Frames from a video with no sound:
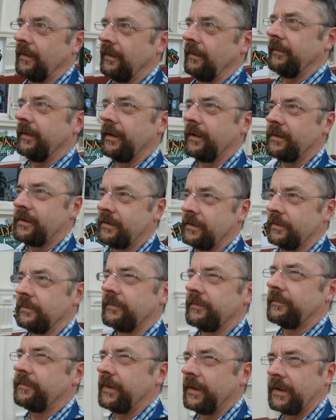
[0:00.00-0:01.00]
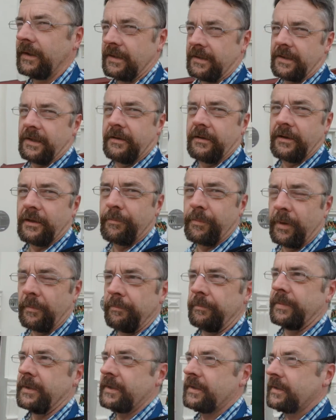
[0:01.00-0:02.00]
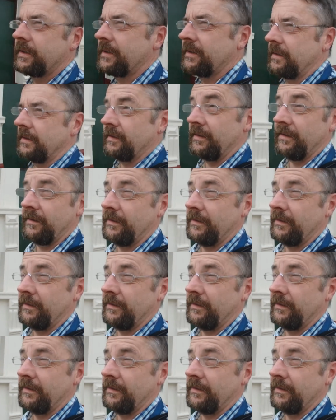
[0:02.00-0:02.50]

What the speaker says: I mean, I don't think I sounded pompous.